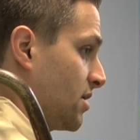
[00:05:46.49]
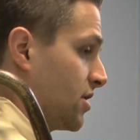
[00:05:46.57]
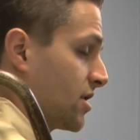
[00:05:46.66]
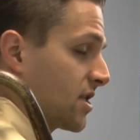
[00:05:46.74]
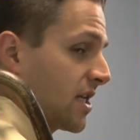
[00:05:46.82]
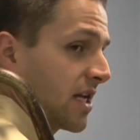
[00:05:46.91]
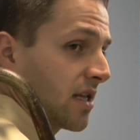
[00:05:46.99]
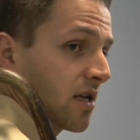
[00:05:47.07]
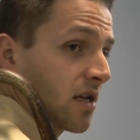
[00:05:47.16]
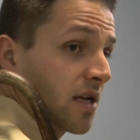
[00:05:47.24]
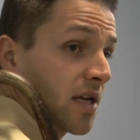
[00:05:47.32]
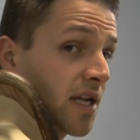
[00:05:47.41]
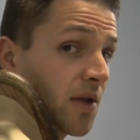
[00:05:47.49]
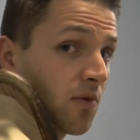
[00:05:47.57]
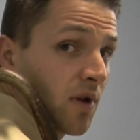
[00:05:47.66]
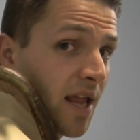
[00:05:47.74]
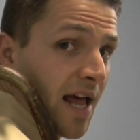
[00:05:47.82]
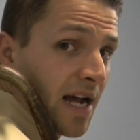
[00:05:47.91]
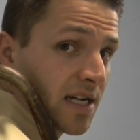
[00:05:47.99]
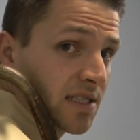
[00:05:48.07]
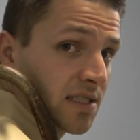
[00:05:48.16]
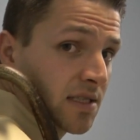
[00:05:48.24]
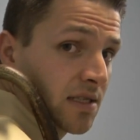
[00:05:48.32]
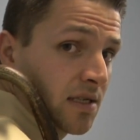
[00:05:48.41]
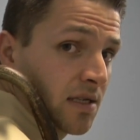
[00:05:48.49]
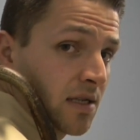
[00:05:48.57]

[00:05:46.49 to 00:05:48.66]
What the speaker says: Just let it relax.